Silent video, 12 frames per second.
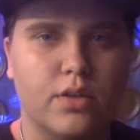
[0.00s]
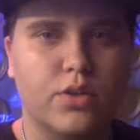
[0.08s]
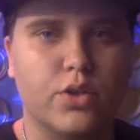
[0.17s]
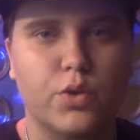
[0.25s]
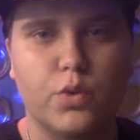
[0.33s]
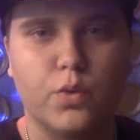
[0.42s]

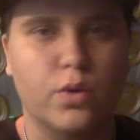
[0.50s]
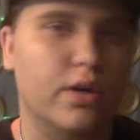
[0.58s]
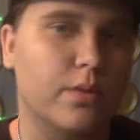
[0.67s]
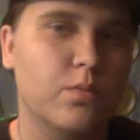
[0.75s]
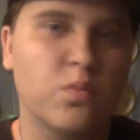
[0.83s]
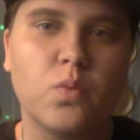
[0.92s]
goo
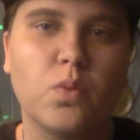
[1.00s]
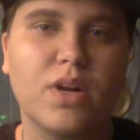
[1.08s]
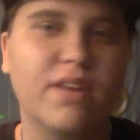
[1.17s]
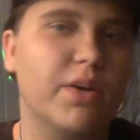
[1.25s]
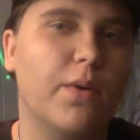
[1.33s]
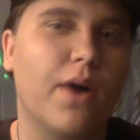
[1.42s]
or
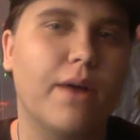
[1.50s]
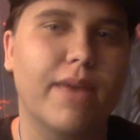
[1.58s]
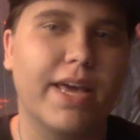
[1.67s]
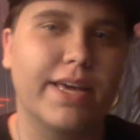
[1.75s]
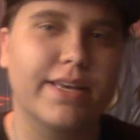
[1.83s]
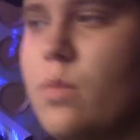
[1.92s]
whatever you want to
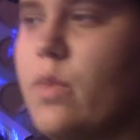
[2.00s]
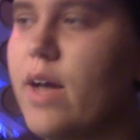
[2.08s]
make.